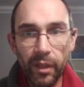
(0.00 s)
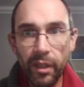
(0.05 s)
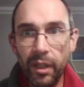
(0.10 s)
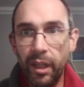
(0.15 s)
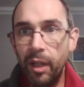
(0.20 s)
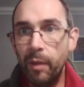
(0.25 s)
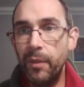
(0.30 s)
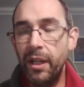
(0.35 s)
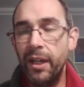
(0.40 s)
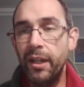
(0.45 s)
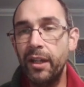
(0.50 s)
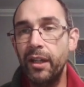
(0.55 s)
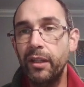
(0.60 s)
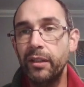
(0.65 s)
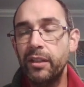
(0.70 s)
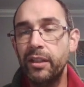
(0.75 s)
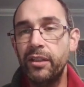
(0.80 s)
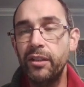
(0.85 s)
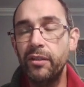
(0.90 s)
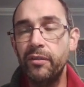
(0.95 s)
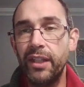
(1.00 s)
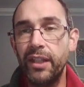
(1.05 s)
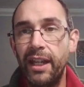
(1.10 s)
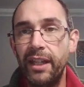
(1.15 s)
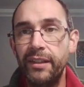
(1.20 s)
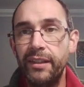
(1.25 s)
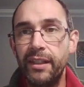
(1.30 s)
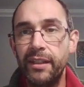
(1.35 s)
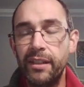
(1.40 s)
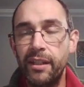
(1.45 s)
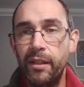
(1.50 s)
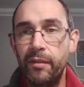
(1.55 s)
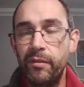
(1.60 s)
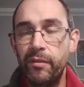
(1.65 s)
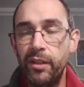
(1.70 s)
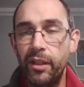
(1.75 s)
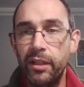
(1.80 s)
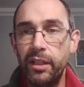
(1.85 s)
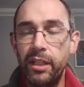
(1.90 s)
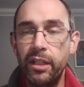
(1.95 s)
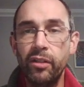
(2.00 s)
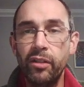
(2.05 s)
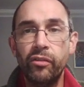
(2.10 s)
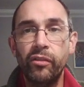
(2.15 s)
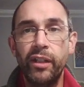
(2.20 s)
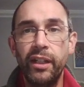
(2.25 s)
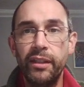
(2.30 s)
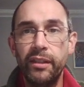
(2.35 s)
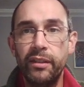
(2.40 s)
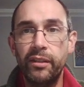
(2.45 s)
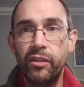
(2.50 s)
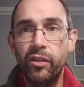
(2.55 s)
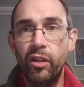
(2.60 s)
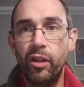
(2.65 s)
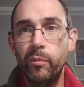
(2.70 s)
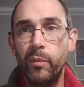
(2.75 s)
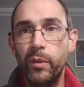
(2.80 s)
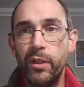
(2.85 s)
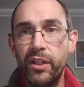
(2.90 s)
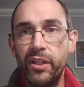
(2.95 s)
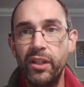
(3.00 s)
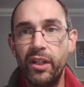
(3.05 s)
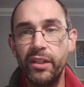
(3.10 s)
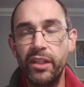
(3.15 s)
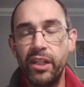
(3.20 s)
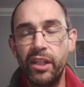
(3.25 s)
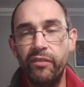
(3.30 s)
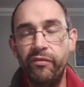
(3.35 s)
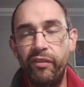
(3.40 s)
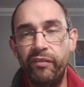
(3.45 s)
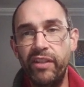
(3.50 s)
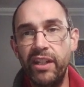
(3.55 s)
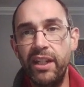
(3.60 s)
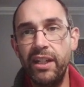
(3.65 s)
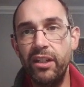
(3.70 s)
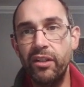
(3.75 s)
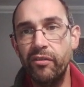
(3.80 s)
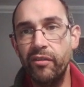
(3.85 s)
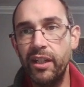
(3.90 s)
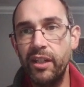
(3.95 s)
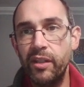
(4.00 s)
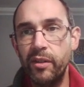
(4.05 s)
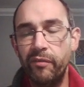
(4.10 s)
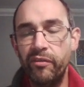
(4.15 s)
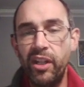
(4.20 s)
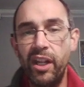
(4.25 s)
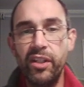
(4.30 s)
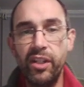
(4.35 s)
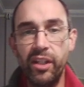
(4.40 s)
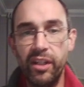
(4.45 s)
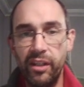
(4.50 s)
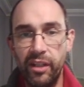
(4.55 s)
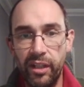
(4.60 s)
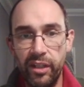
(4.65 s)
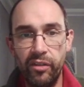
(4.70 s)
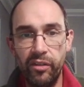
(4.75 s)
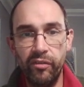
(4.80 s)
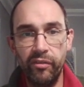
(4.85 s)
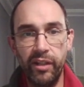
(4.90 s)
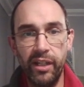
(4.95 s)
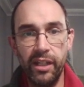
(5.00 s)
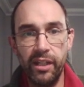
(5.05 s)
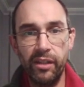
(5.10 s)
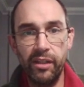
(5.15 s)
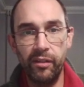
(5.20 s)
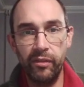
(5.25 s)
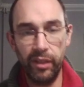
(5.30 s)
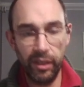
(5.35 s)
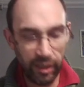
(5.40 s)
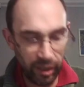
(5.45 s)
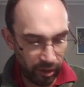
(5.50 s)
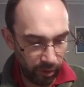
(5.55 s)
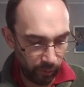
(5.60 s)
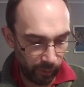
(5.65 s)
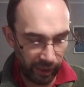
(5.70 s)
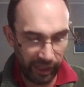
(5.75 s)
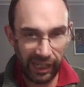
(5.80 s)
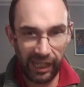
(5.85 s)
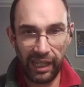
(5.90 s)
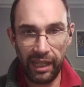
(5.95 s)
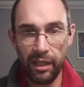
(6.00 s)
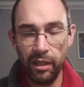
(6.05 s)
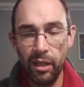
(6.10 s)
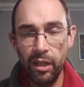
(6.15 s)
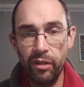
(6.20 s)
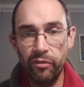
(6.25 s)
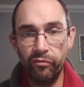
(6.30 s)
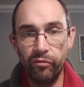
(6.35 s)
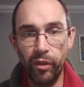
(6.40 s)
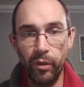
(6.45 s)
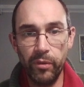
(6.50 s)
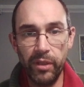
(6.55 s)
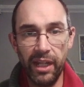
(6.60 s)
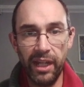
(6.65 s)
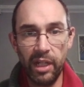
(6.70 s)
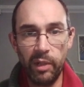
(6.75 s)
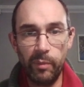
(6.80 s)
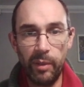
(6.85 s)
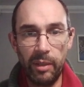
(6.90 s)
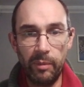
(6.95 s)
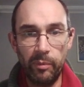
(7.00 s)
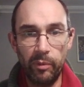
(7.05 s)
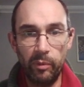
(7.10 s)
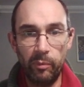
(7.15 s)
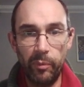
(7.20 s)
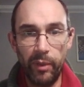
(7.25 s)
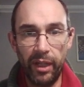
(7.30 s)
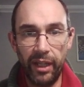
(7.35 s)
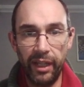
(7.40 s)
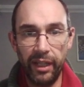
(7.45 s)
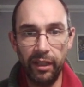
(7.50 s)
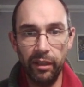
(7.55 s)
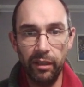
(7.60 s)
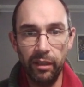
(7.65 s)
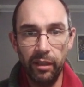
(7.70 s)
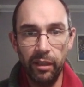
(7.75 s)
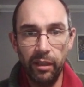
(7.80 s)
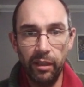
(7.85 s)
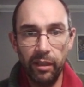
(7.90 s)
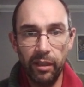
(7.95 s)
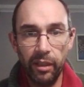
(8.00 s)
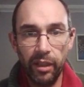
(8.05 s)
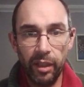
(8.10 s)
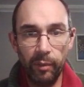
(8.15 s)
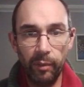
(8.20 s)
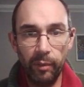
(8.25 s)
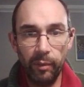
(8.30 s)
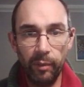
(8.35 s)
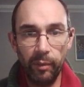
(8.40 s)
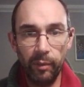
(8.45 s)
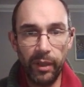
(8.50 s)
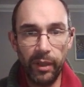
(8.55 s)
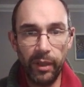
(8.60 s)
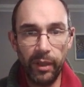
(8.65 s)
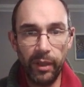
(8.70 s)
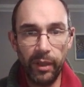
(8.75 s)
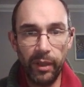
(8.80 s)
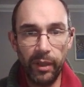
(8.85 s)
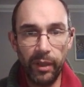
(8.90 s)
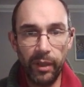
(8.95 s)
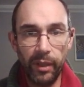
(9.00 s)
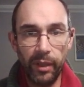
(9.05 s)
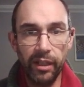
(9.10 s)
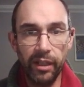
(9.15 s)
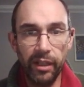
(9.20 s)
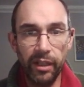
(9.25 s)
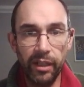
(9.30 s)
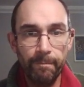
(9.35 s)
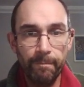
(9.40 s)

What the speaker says: To do that, there's a 90 degree at the top, which starts as 15 degrees. So I've changed it to 90 degrees so that Q and E rotate people by 90 degrees.